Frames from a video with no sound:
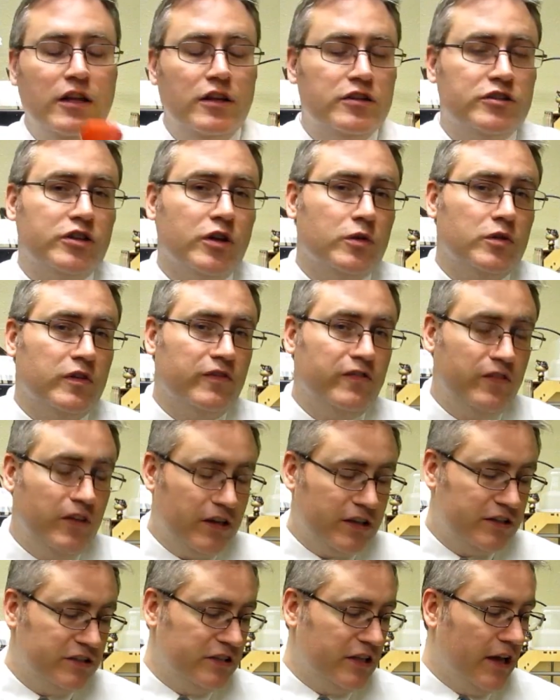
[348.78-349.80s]
So to
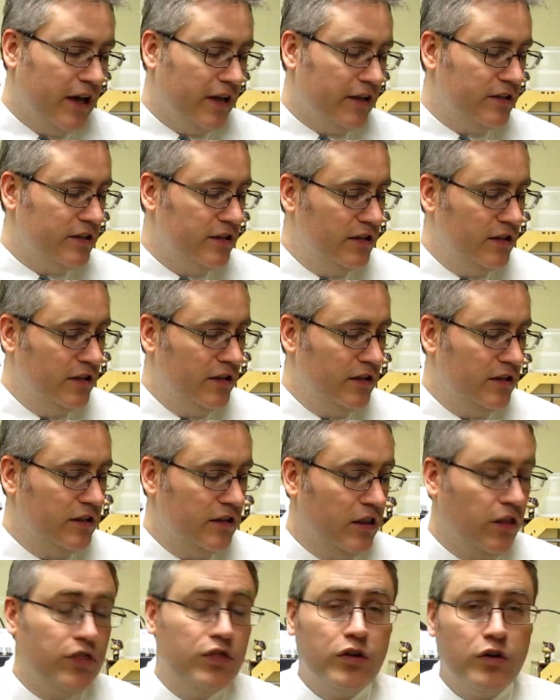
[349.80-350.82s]
fix that,
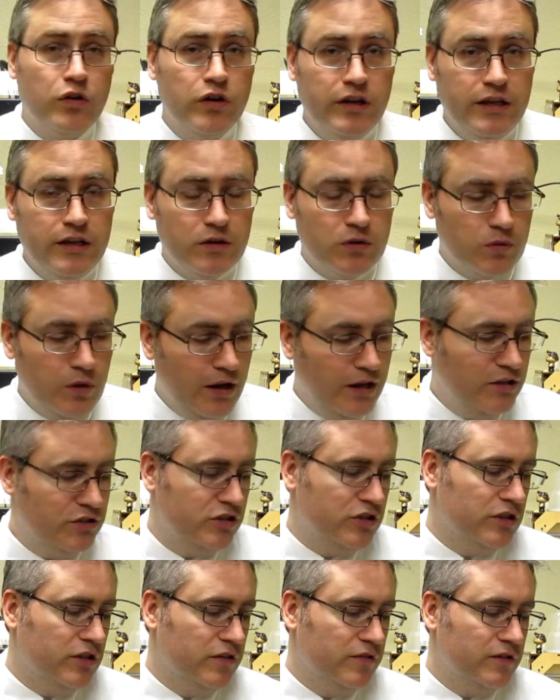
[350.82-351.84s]
the third
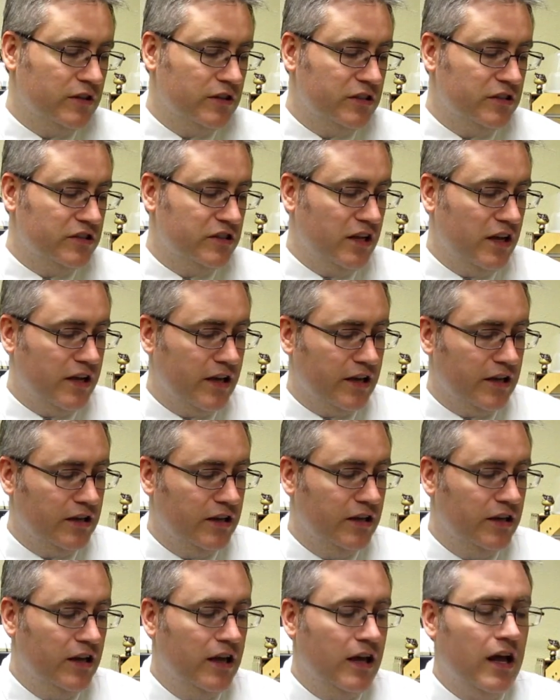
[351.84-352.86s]
iteration of the design,
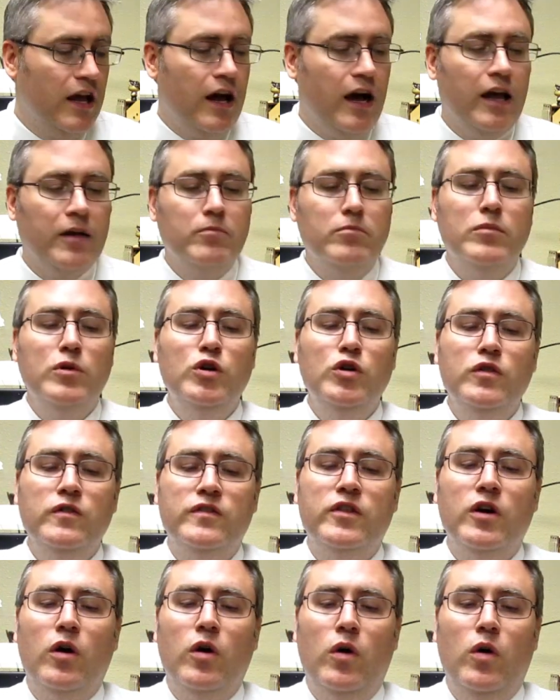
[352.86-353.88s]
I
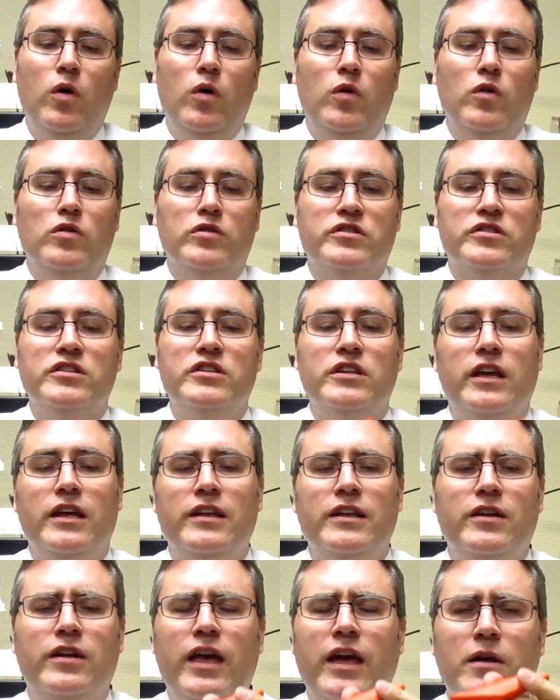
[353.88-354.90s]
moved the holes, and,
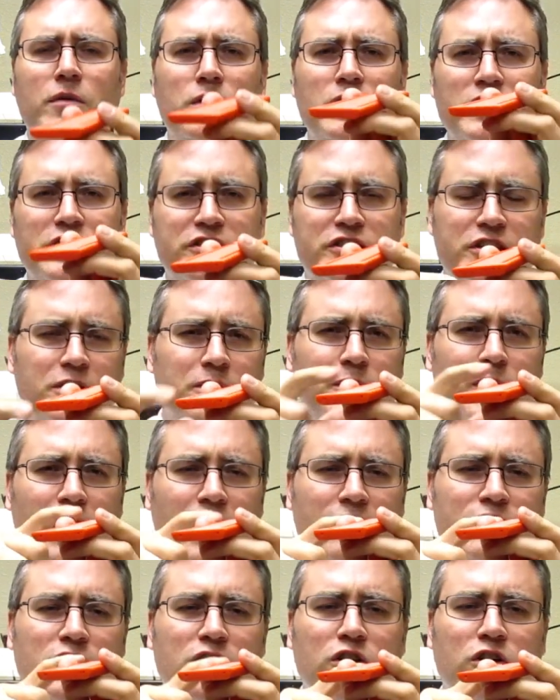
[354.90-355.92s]
and, you can't really see them, you'll
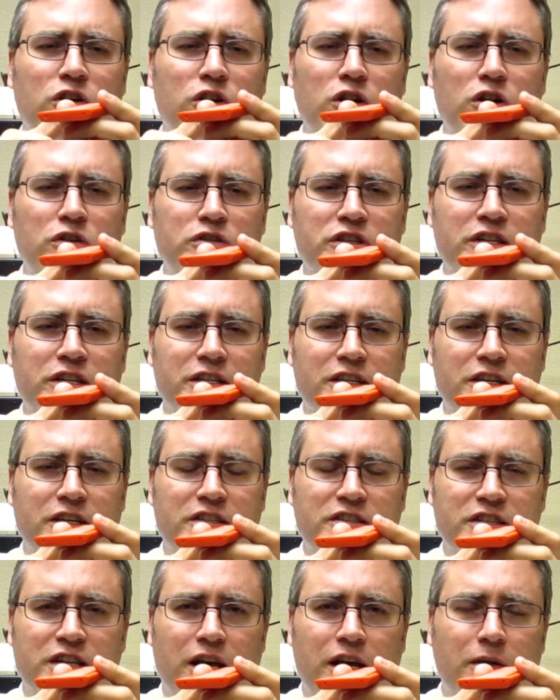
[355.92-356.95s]
have to look closely at the
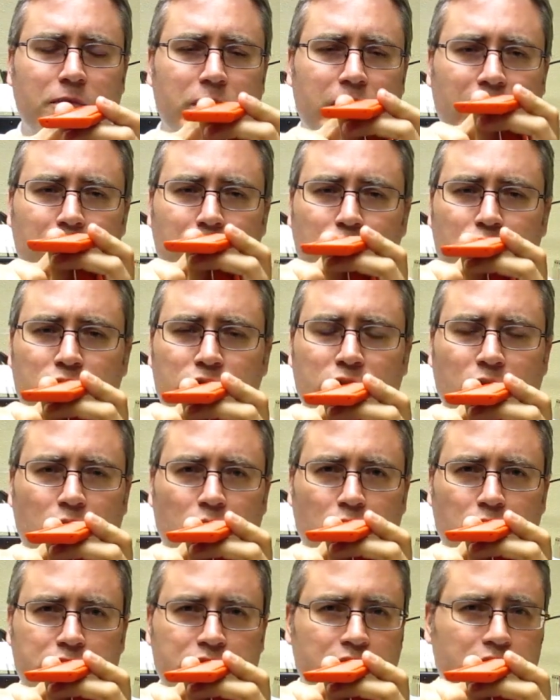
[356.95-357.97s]
design, but I moved the
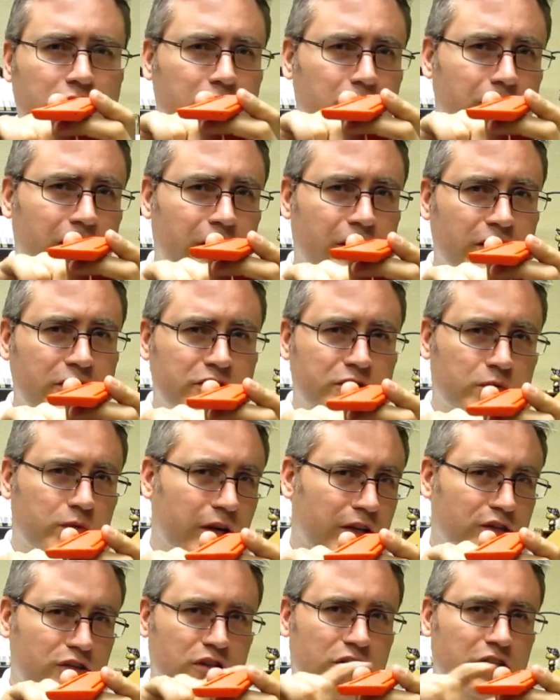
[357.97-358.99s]
holes a little bit this
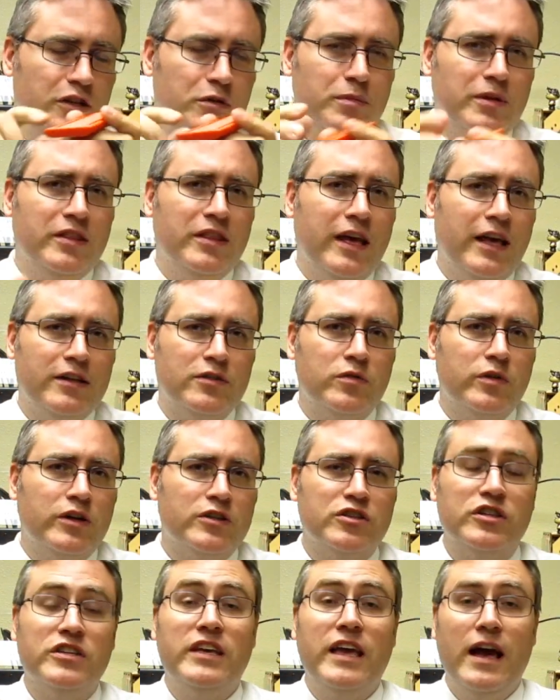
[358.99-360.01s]
direction, a little bit that
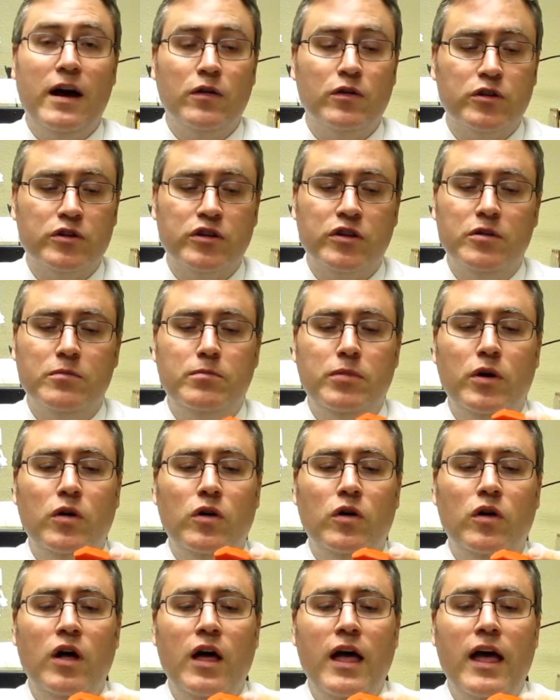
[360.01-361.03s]
direction, counter to the
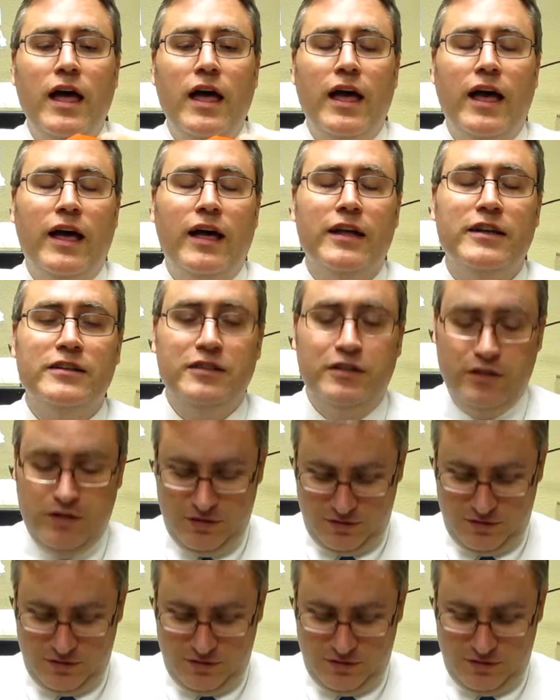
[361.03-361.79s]
pull, and